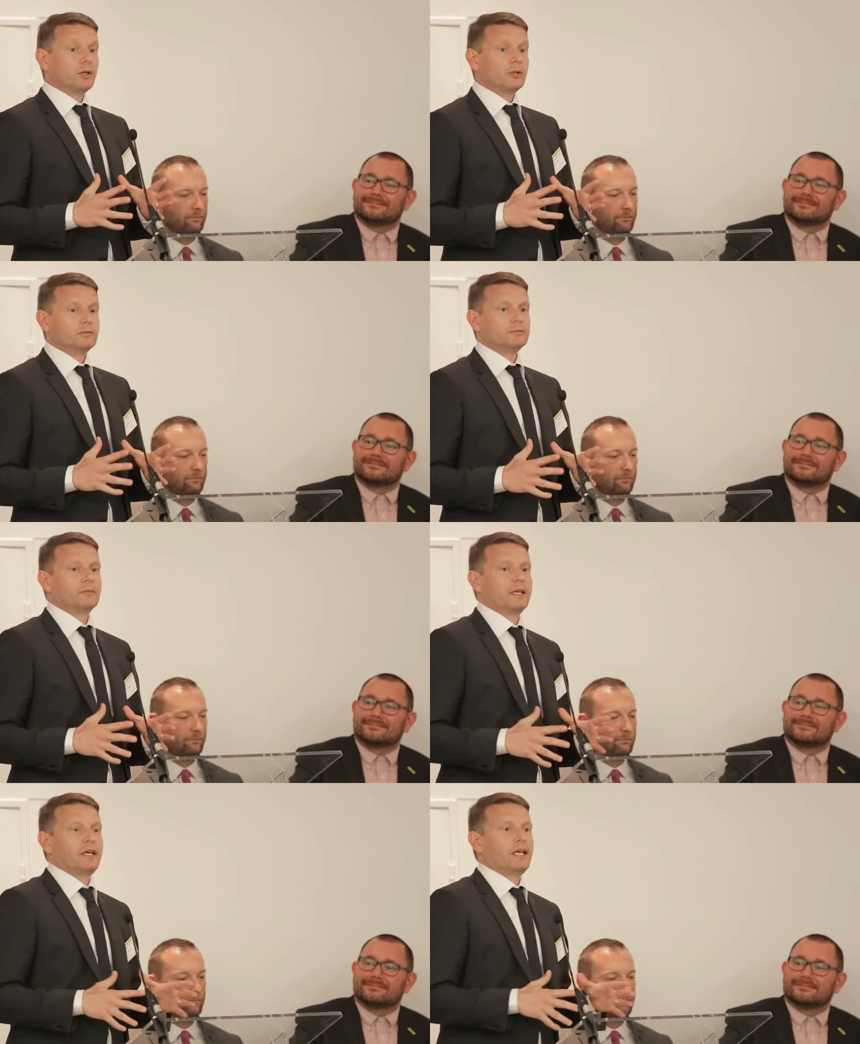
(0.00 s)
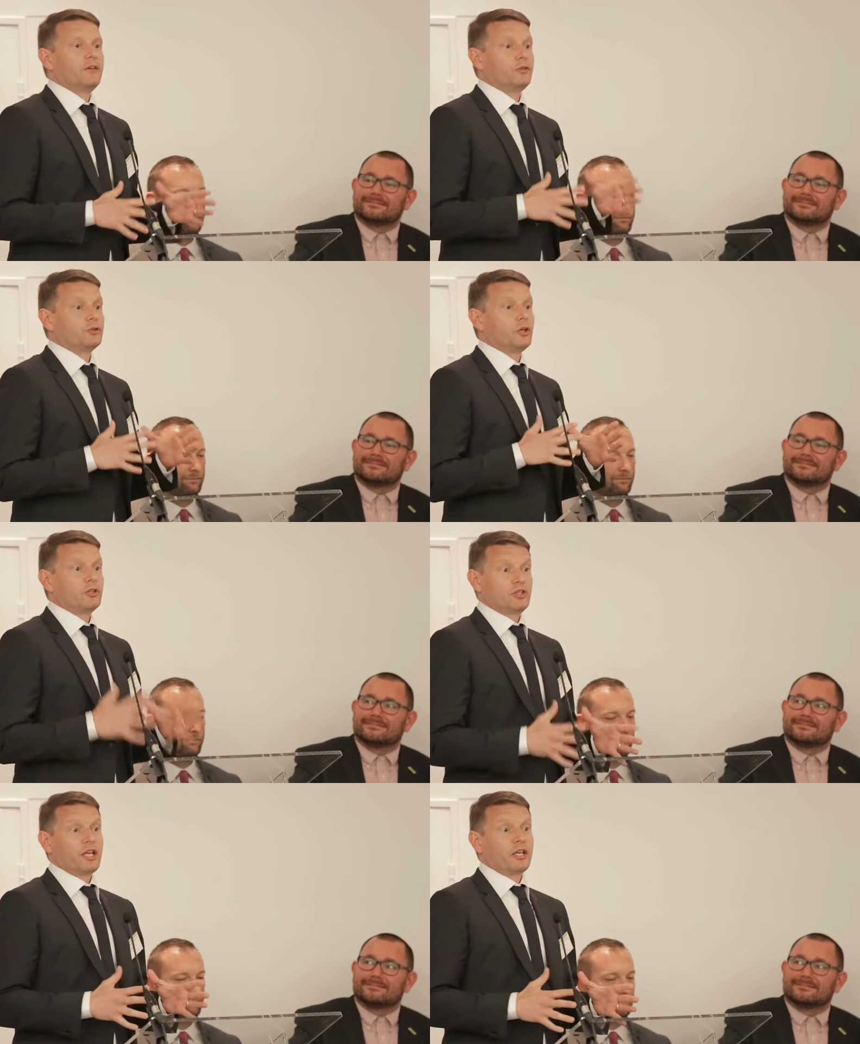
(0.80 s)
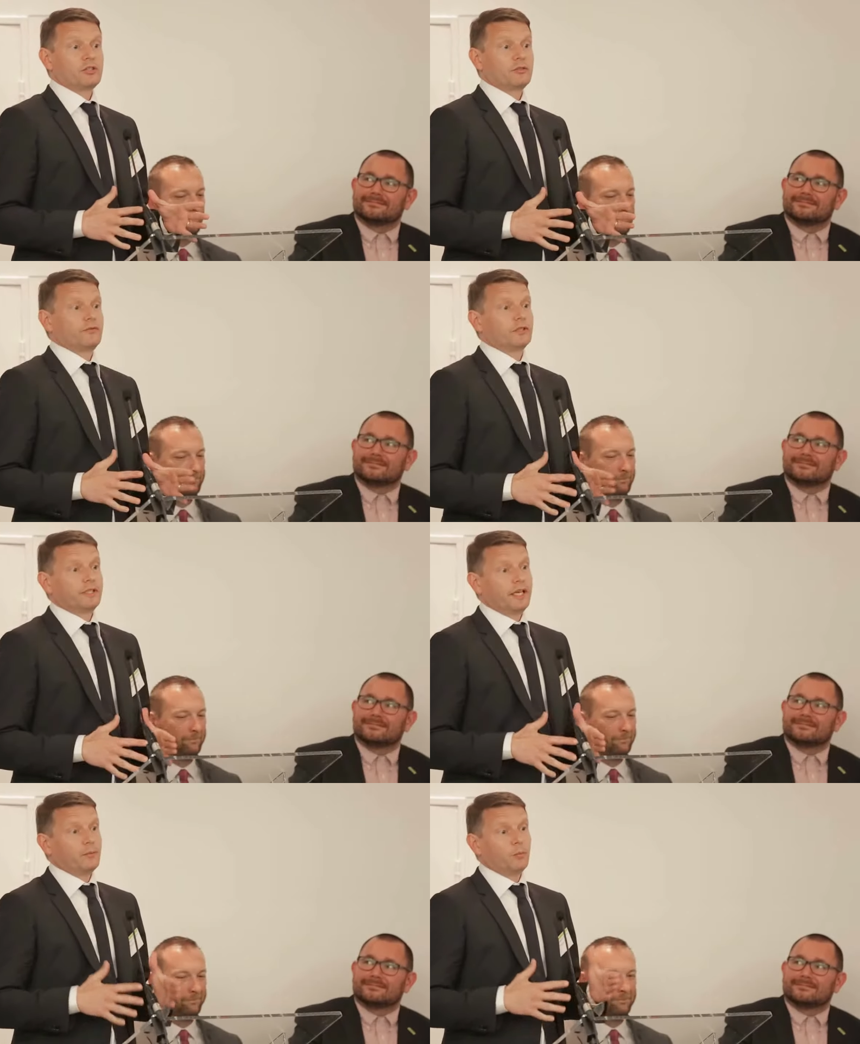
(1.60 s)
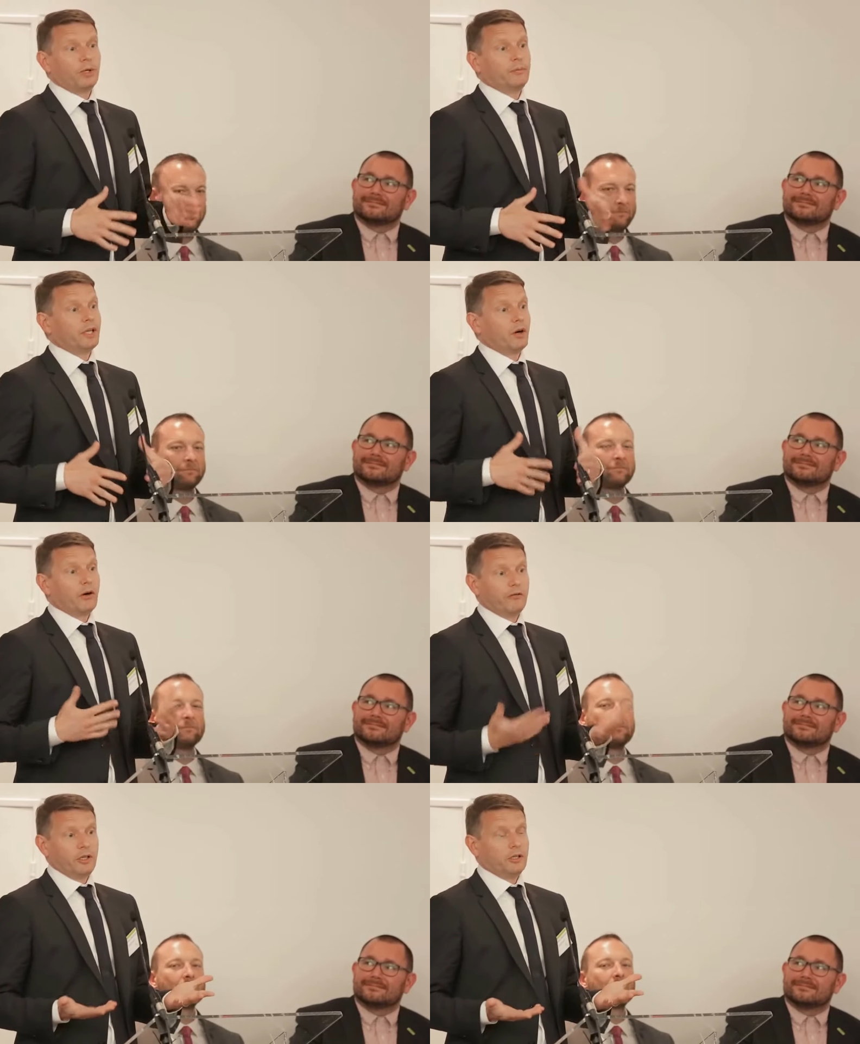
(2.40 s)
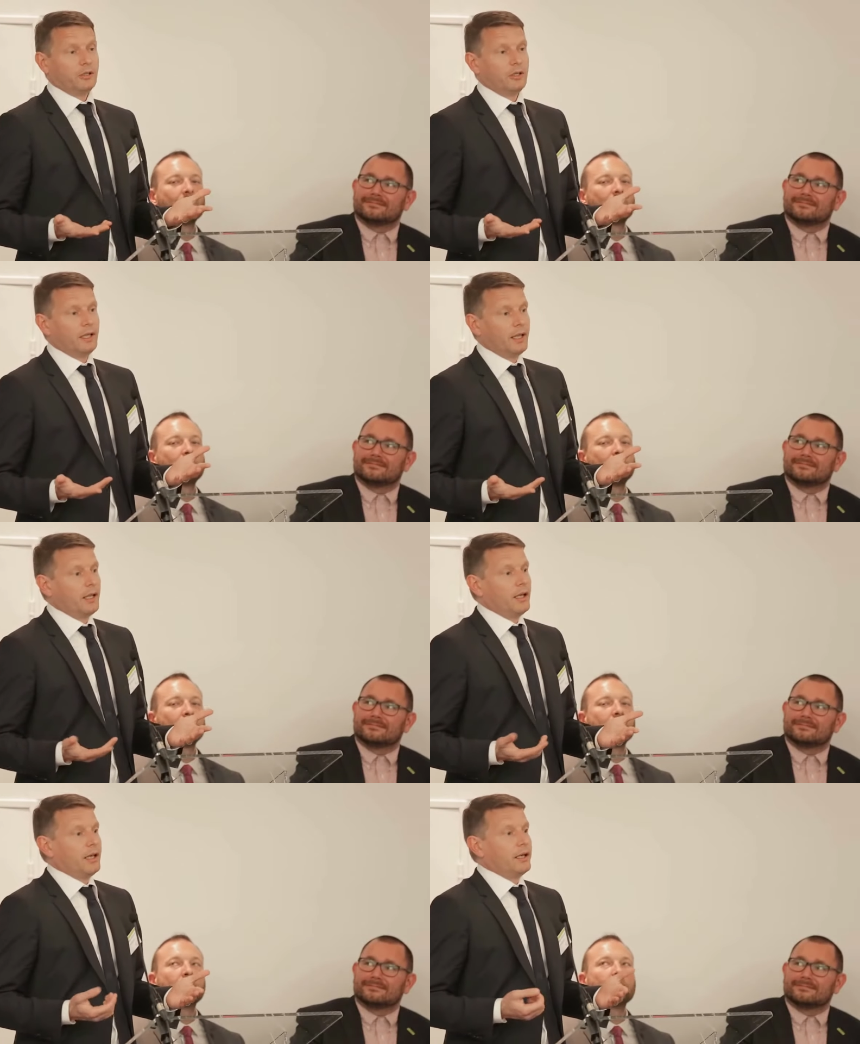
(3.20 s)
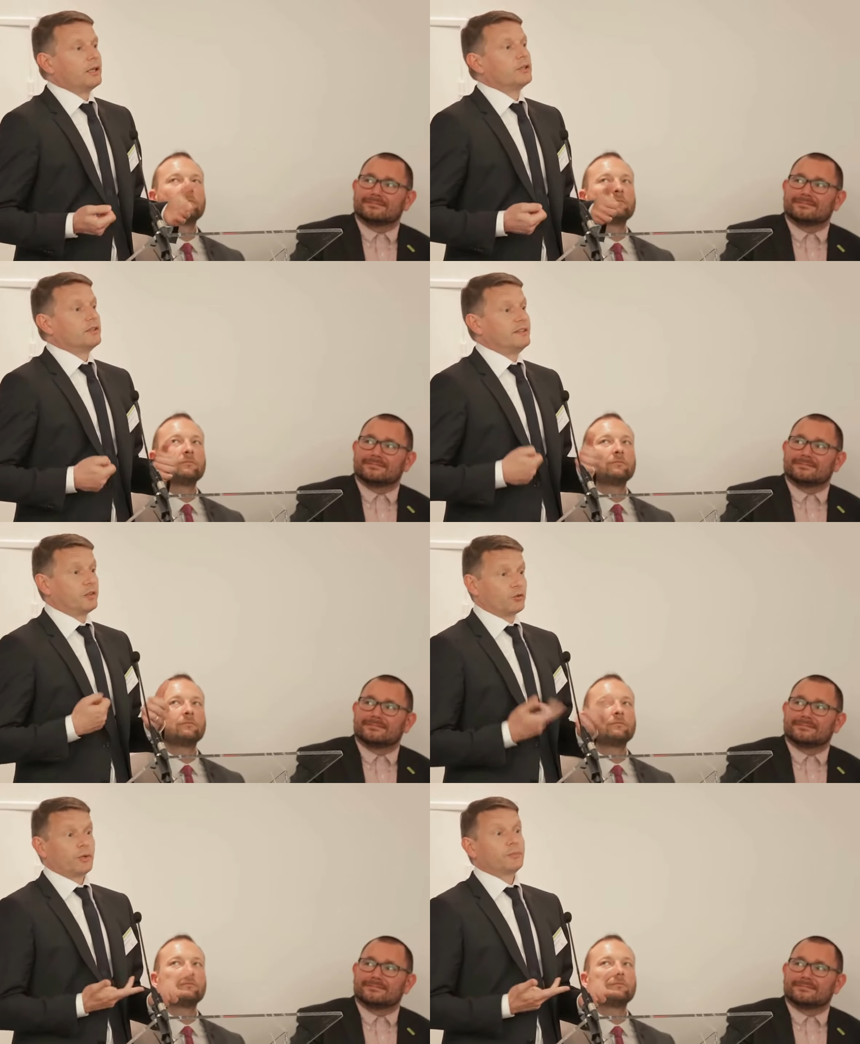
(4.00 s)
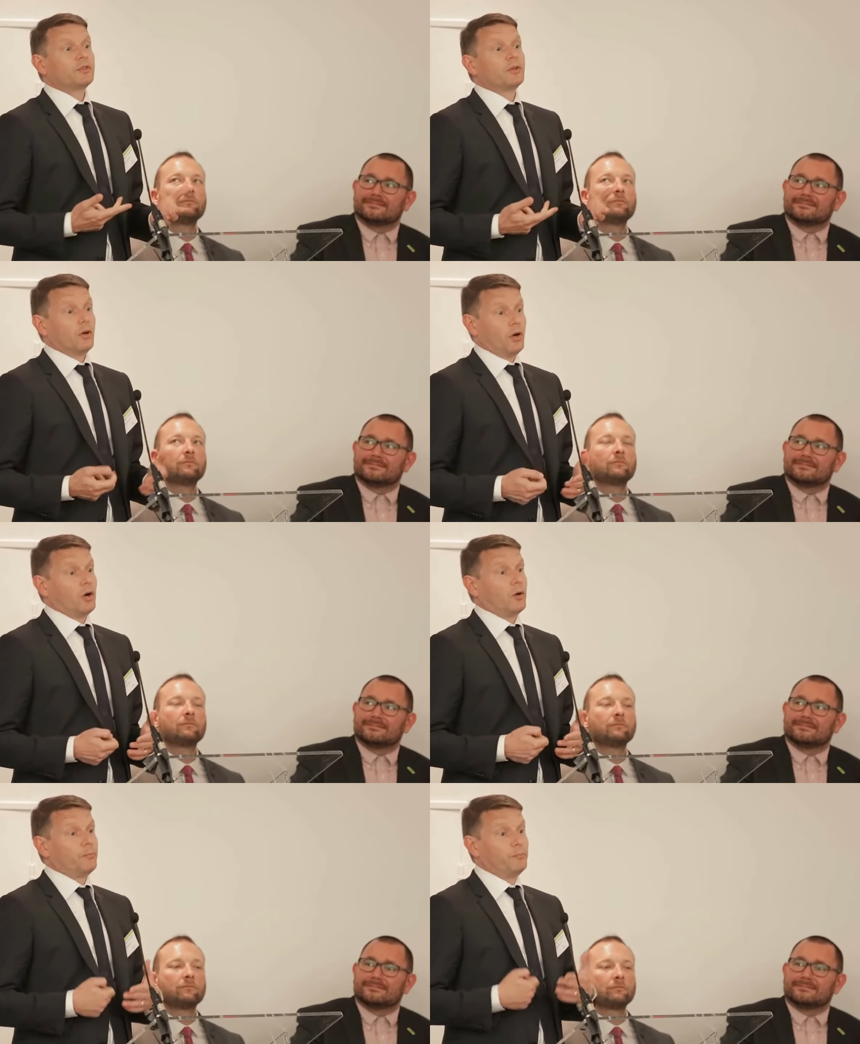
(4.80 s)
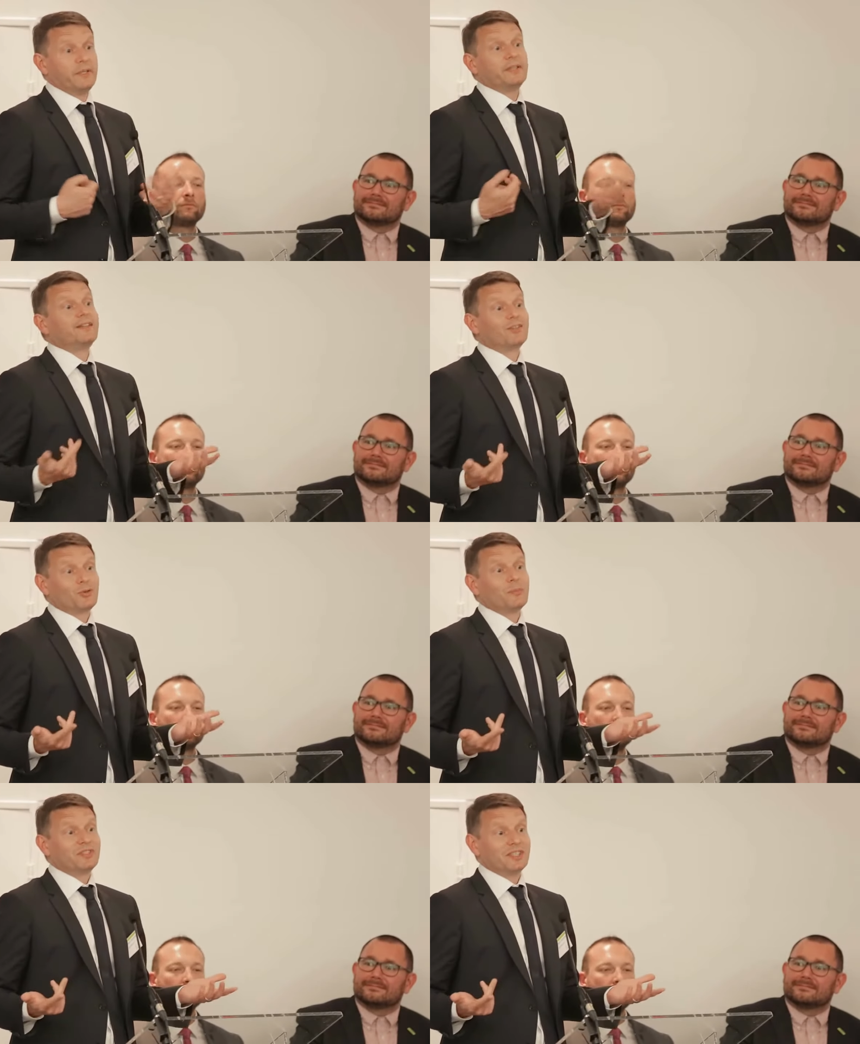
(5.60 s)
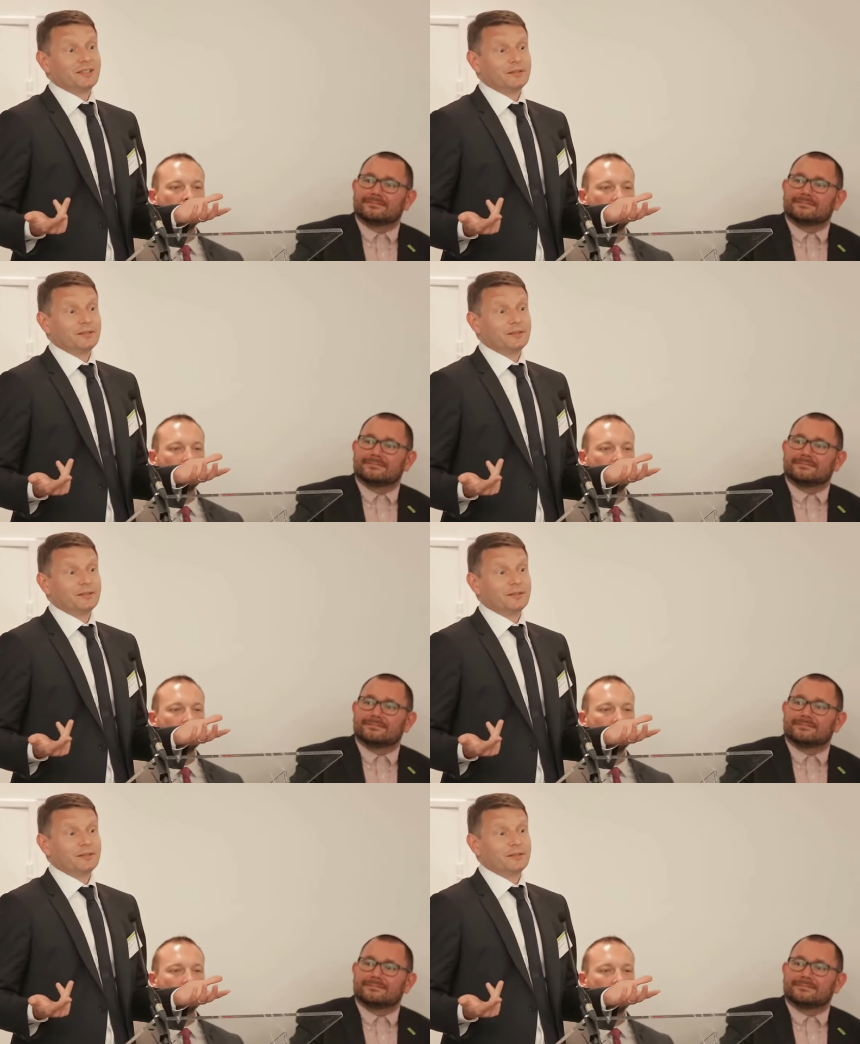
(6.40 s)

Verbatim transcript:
Speaker 1: law. Mm -hmm. If you don't change, the game will be over. Disrupt or be disrupted.